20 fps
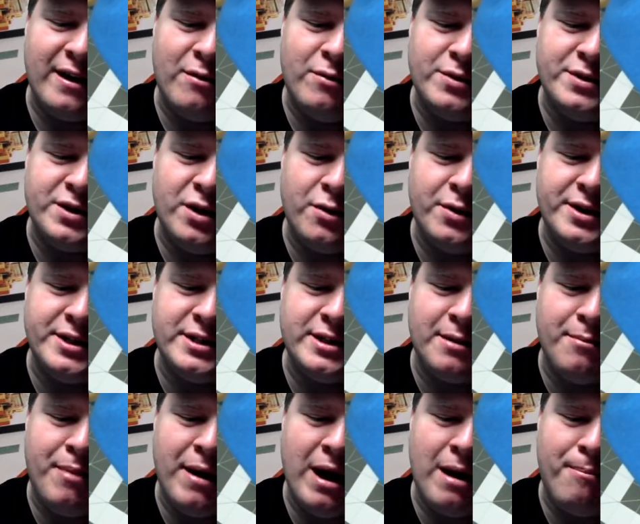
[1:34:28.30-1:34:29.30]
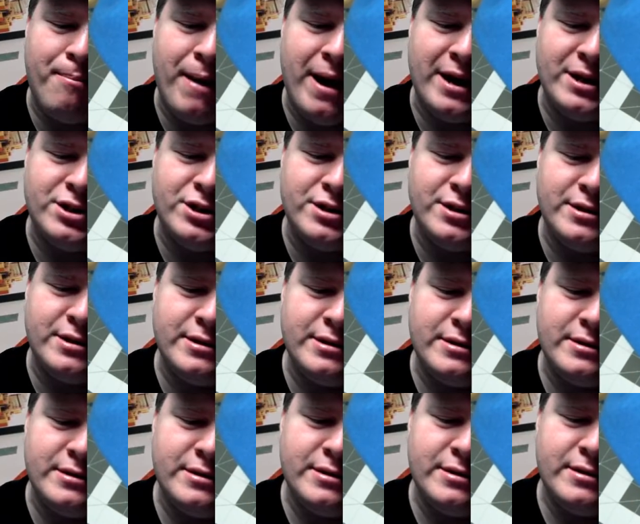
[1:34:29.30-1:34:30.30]
was always the band patches.
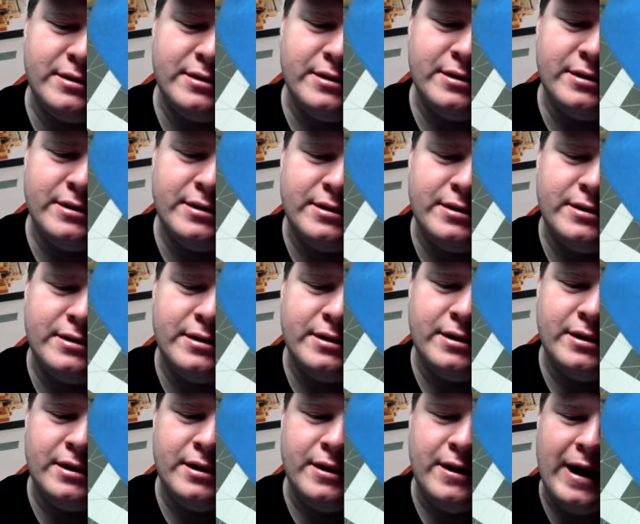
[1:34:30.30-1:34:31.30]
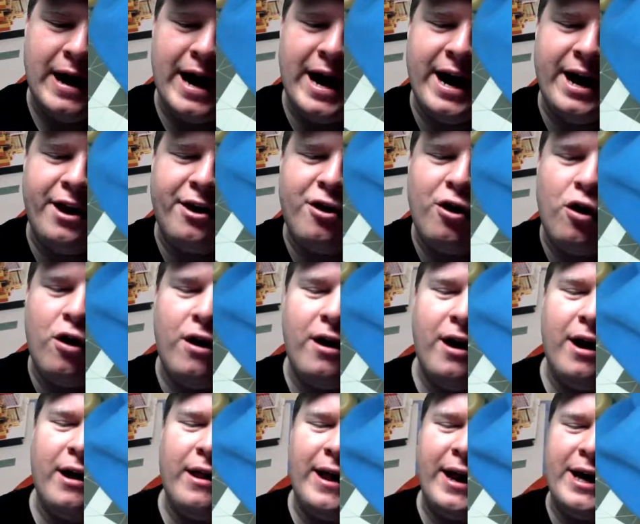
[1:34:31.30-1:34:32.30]
I had
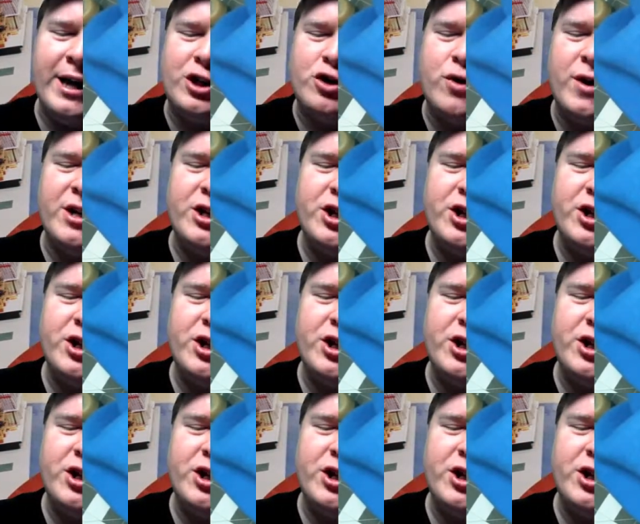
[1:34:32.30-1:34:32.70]
like a trench